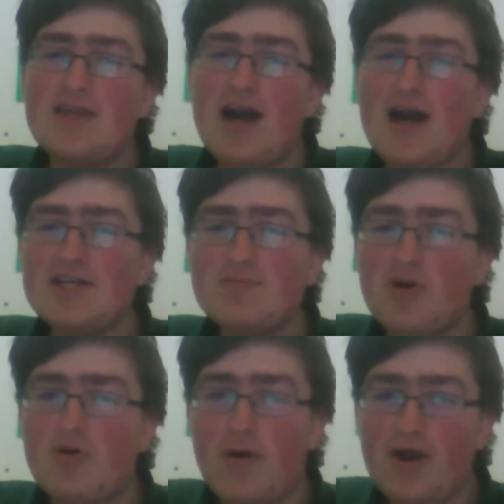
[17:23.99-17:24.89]
Ice Block
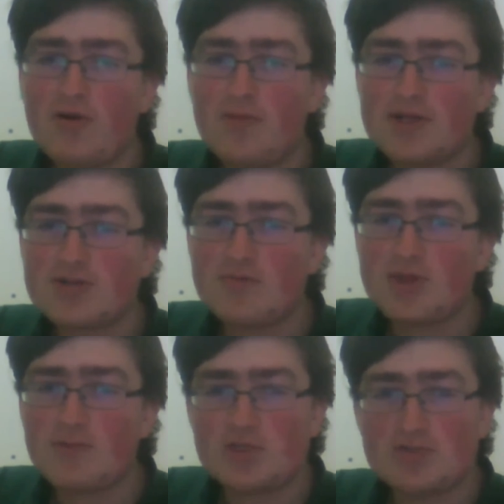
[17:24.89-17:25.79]
Pyroblast combo that
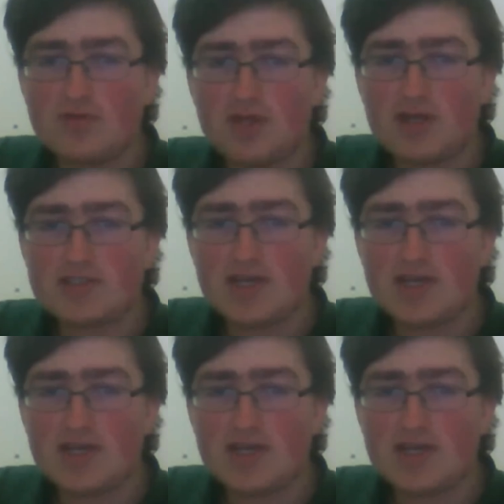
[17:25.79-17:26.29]
we saw last time.